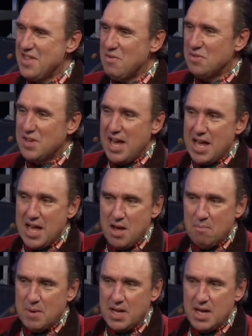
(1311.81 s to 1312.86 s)
there was a guy
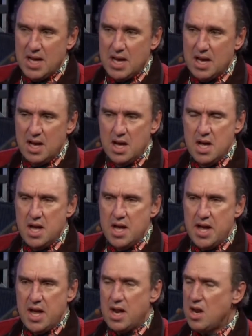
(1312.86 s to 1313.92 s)
helping here.
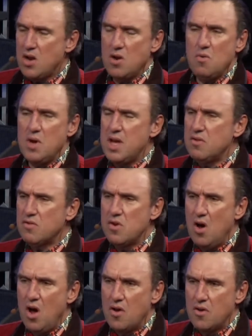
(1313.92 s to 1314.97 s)
And I don't know where he's
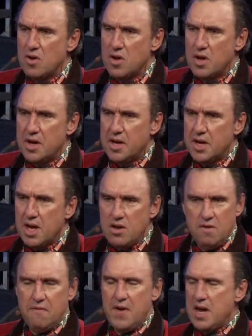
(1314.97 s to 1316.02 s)
gone. Can
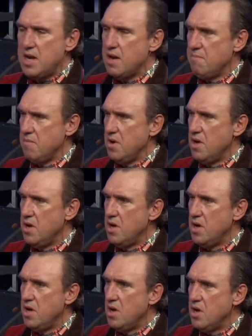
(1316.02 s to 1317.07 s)
you find him?
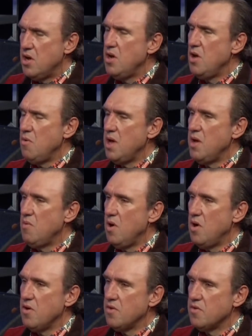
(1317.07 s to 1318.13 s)
You know where he
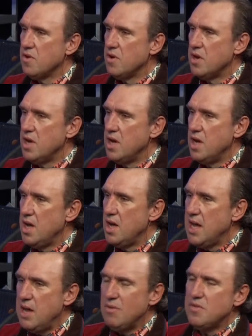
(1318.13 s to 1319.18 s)
was?
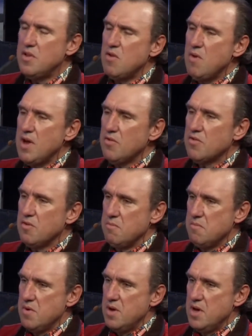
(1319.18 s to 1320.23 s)
He was in the restroom,
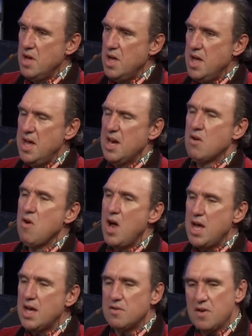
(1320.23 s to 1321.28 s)

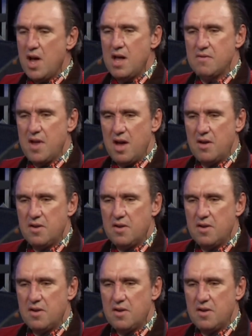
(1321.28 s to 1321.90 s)
crying his eyes out.